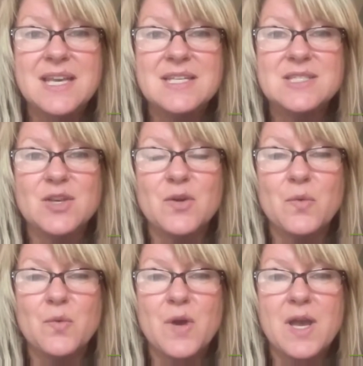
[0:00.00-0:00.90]

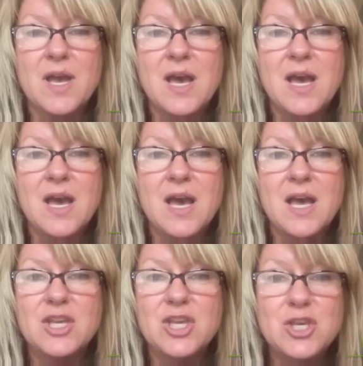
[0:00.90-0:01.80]
So
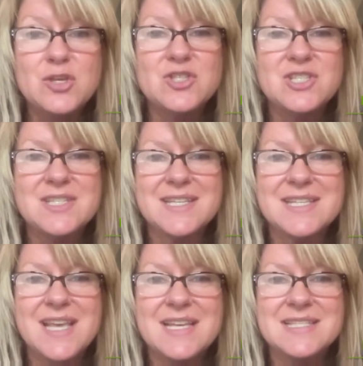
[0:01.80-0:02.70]
a huge
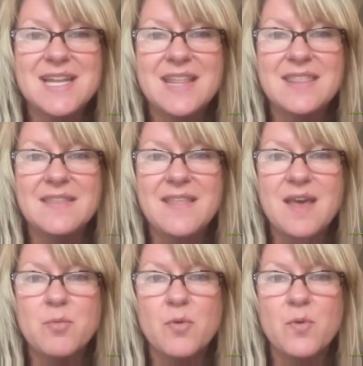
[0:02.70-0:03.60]
success, and I think at
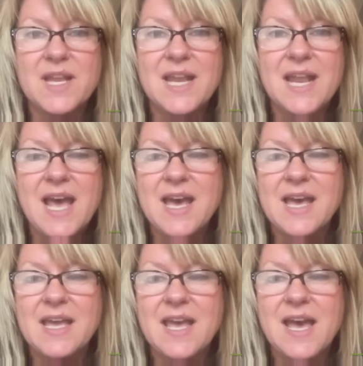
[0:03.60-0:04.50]
that point
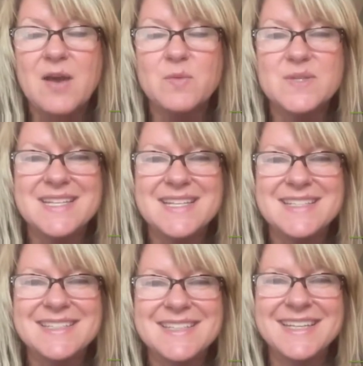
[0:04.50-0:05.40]
I was
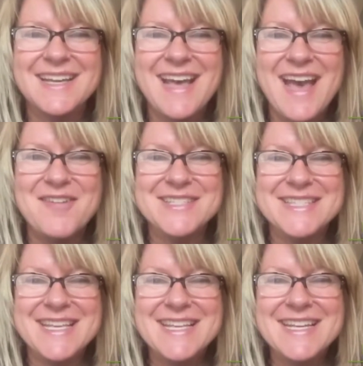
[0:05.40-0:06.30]
in.
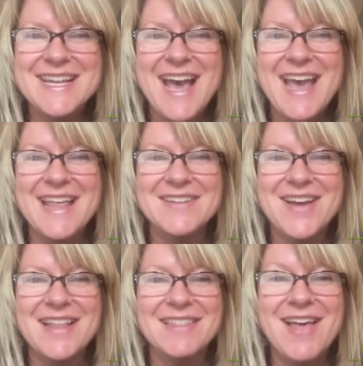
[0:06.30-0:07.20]

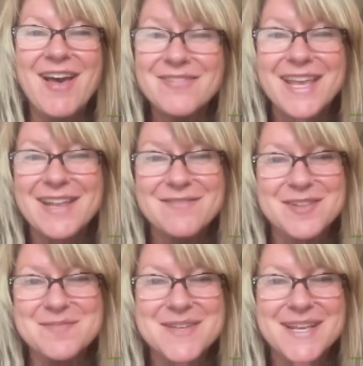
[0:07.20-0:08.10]
I love land
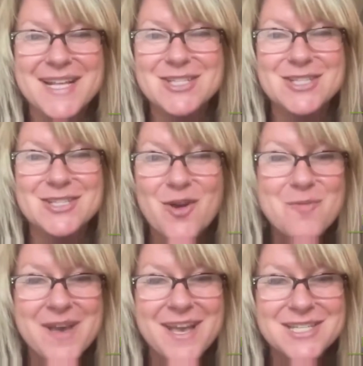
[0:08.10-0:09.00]
flipping
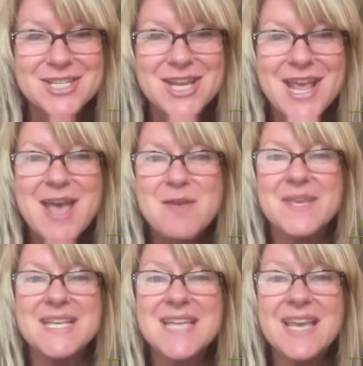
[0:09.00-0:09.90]
so much
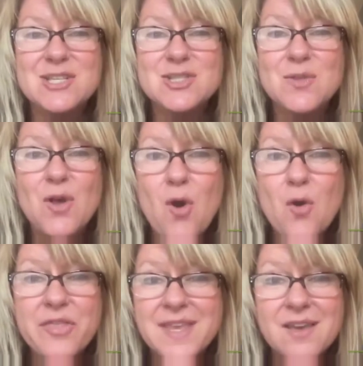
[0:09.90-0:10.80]
because I can do the
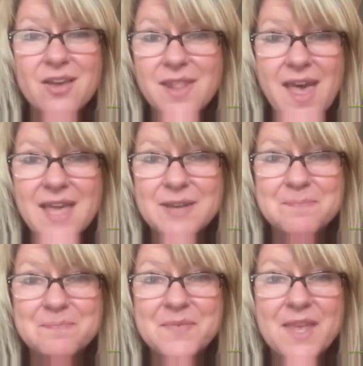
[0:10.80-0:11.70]
whole thing
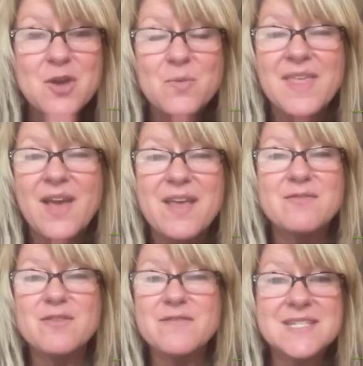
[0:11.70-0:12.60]
online without
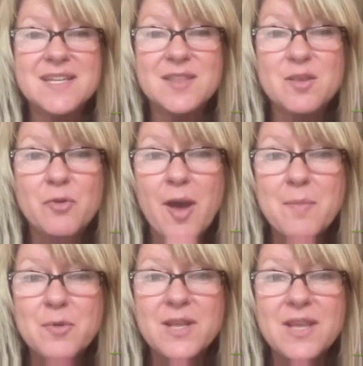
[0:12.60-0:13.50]
ever visiting the
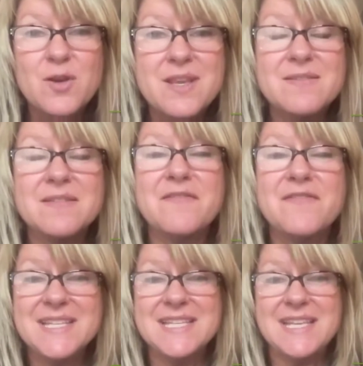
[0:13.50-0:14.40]
property or even
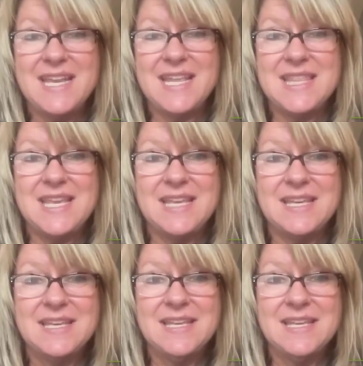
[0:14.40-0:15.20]
fixing anything.